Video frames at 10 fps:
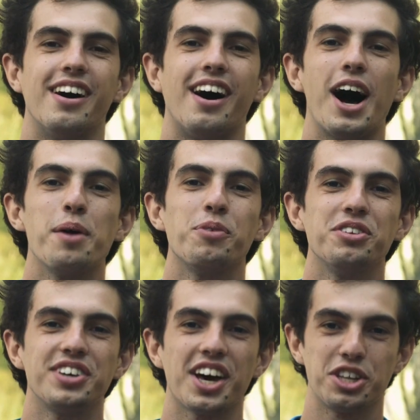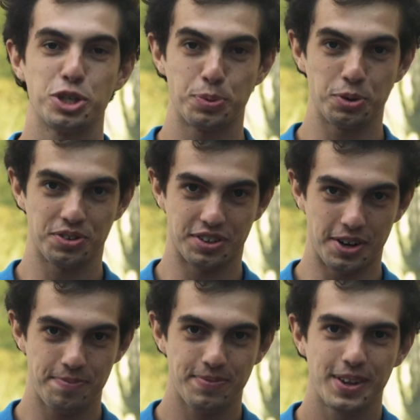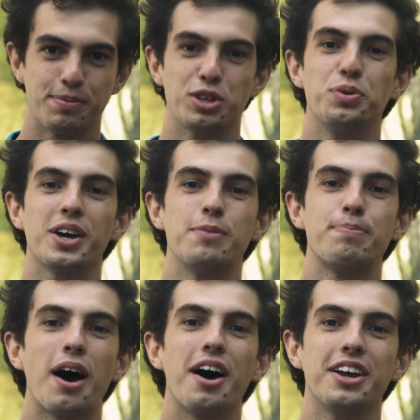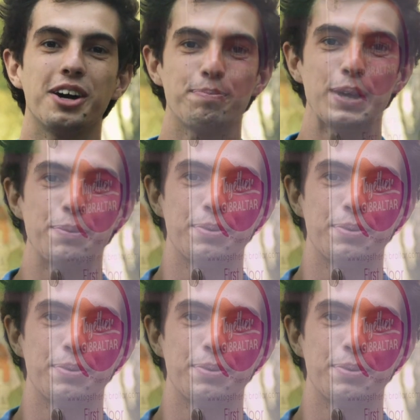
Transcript: at the moment. Their first public meeting will be in